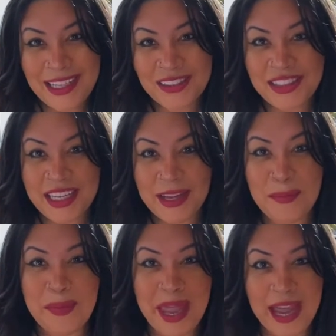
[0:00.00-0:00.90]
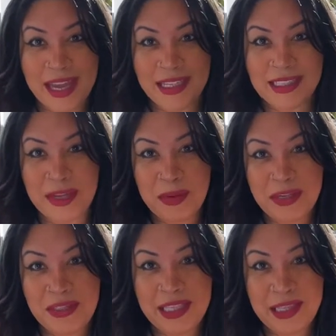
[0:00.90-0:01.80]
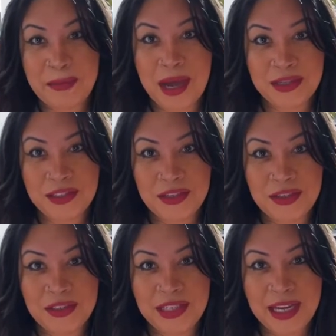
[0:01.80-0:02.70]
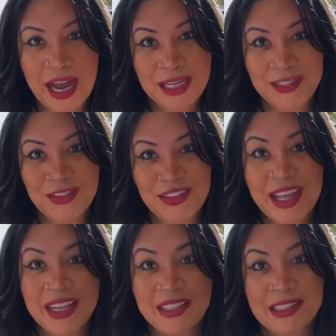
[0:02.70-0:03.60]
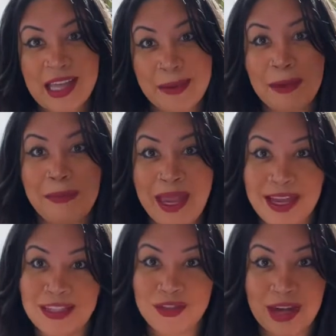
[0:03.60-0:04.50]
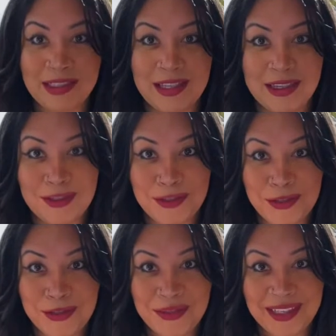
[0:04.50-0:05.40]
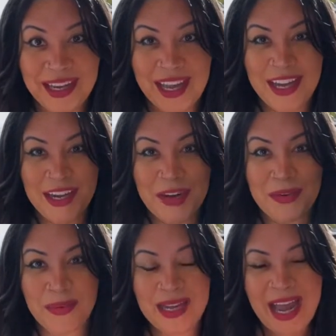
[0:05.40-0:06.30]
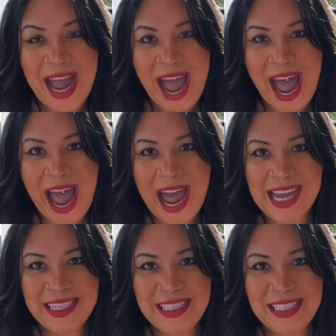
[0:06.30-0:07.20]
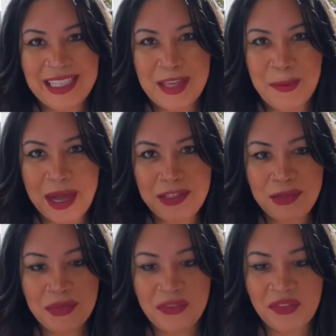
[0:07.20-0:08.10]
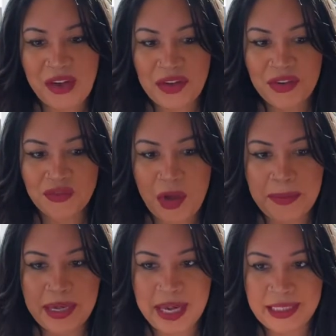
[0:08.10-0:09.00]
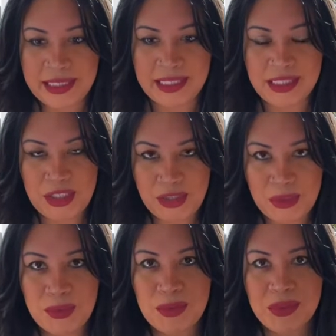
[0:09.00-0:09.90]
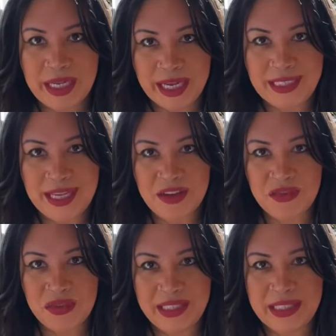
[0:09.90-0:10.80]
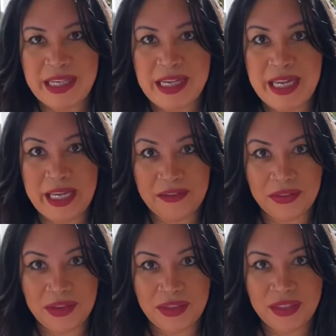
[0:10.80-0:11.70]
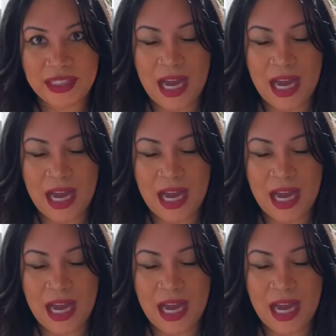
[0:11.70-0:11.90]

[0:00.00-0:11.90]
It looked like a man, like when you see the monsters, it kind of looked like a slimy man dressed in a suit, you know. And the monsters were very reminiscent to, like I said, Resident Evil.